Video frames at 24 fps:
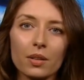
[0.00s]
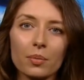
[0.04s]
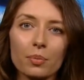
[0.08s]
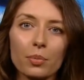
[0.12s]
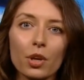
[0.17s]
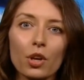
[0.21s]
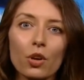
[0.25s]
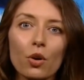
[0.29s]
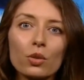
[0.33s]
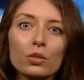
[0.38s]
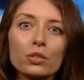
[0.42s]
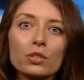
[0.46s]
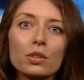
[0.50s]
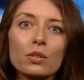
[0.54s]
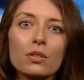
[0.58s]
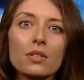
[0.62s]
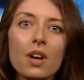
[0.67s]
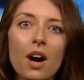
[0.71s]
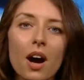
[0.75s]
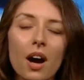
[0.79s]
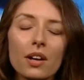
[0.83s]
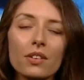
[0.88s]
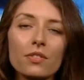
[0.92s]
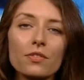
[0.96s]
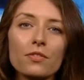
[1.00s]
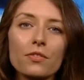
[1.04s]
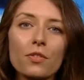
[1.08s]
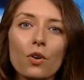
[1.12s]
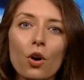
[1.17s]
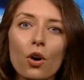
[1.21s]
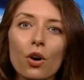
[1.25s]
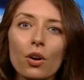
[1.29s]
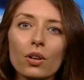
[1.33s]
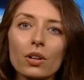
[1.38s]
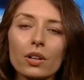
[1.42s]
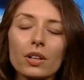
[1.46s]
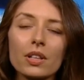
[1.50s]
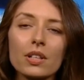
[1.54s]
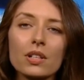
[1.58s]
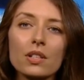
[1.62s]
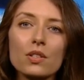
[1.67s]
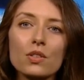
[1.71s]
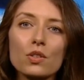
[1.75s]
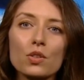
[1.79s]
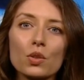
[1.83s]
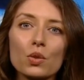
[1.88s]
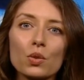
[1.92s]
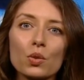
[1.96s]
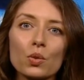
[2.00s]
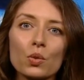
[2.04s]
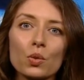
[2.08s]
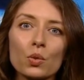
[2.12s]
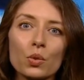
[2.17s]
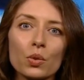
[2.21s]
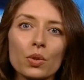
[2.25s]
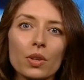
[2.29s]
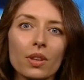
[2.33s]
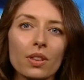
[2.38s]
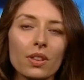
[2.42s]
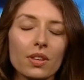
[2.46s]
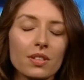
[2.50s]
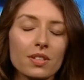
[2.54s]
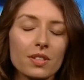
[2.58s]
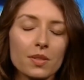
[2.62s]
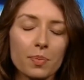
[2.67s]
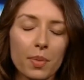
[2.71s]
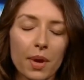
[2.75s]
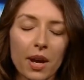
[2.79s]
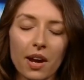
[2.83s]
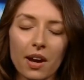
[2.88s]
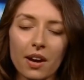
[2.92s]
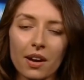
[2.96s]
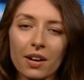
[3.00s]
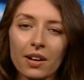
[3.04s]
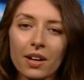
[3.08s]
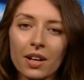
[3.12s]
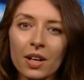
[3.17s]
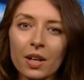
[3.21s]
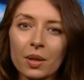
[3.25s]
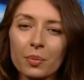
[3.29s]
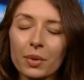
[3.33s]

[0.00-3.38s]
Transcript: but also not fall into despair,